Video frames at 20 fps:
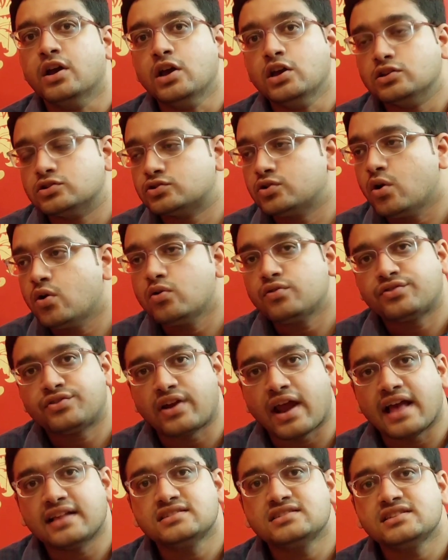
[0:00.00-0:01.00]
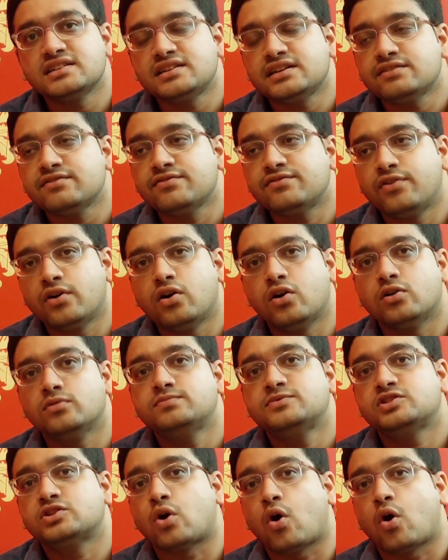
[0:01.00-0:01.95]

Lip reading: So transitive verbs